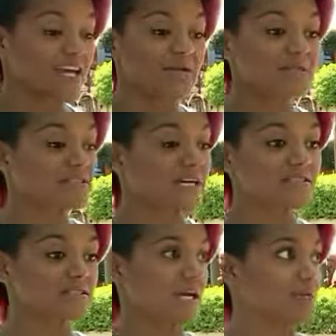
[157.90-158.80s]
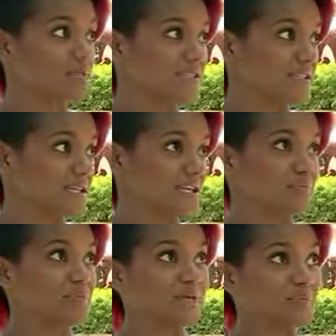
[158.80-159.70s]
I mean, day to day, we're
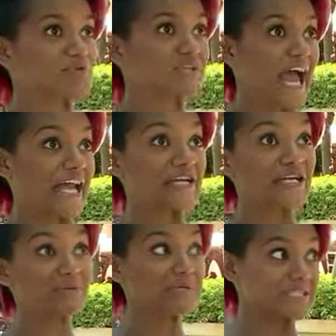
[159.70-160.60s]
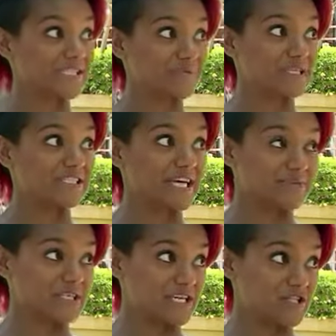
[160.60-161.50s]
seeing people's anonymity being
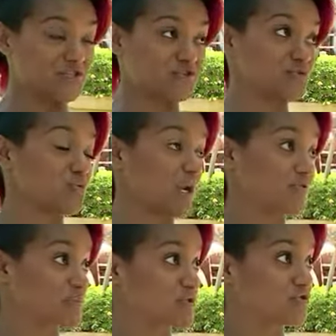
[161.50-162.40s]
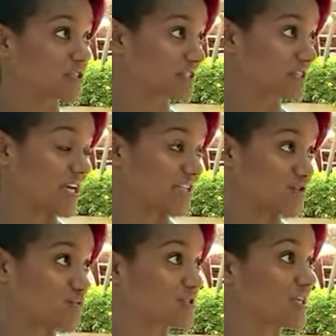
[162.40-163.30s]
tapped into. One of the most recent
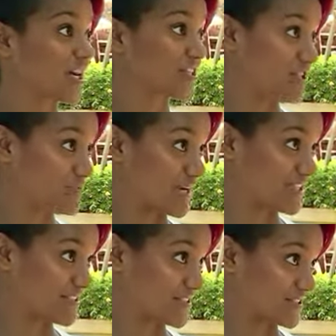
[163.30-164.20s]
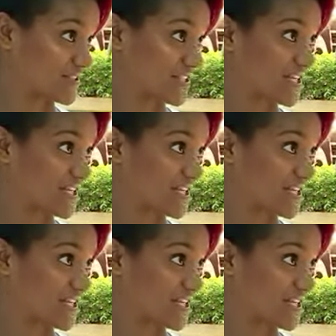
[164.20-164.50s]
cases was the Ashley Madison